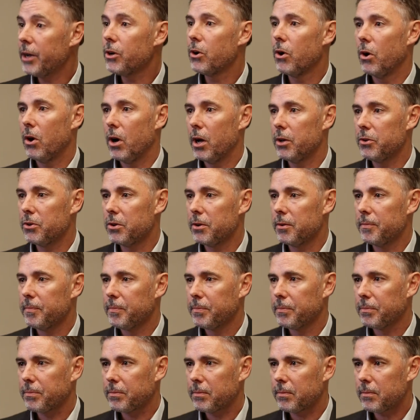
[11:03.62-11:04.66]
at cost
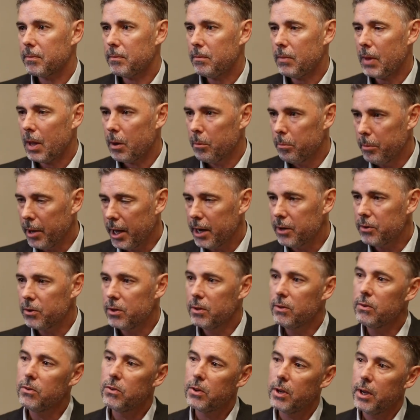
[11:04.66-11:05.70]

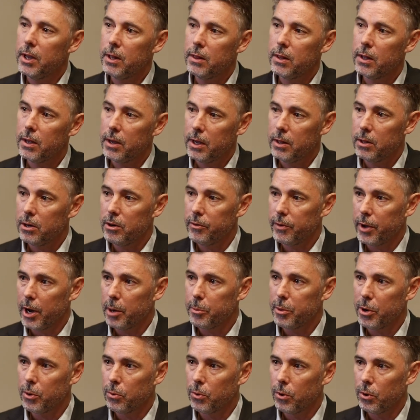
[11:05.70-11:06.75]
medicines in the, in the
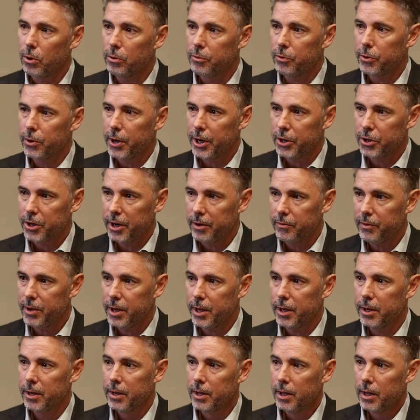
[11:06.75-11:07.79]
developing world for
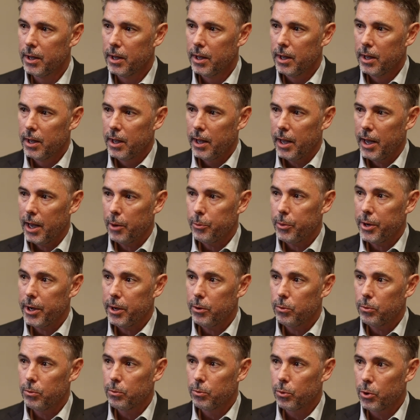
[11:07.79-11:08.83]
HIV. And
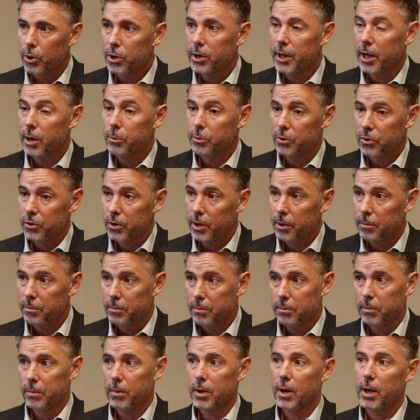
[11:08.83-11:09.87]
we worked then with
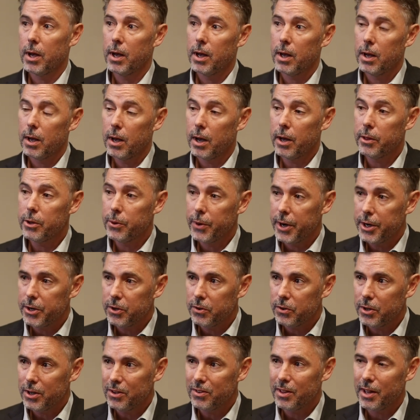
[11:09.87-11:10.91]
some uh, other
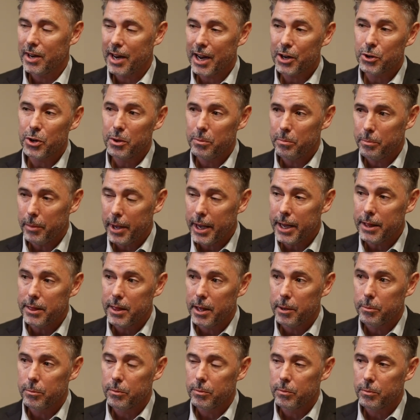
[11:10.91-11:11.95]
agencies that actually made
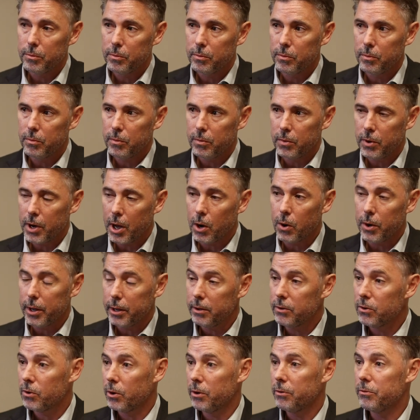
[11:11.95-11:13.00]
them not
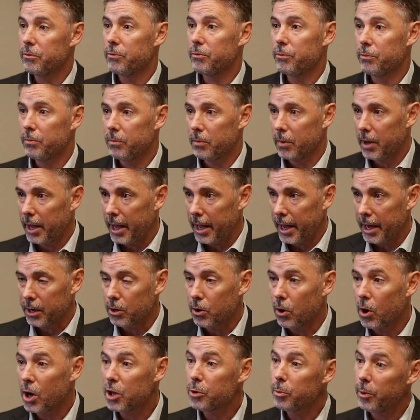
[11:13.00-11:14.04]
only sort of
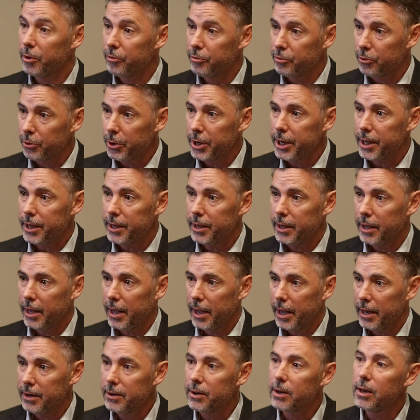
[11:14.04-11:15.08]
at cost but free
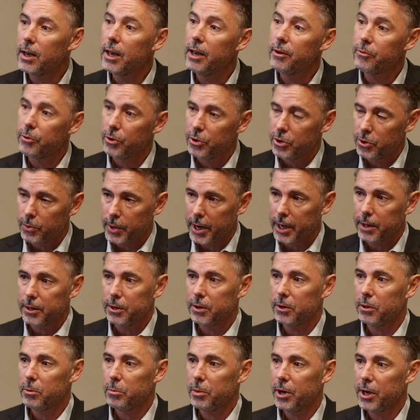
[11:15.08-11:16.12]
and delivered
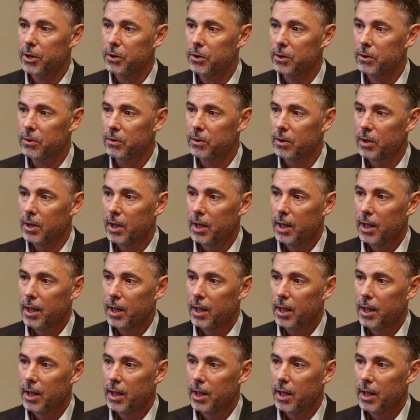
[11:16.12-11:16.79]
directly to the patients.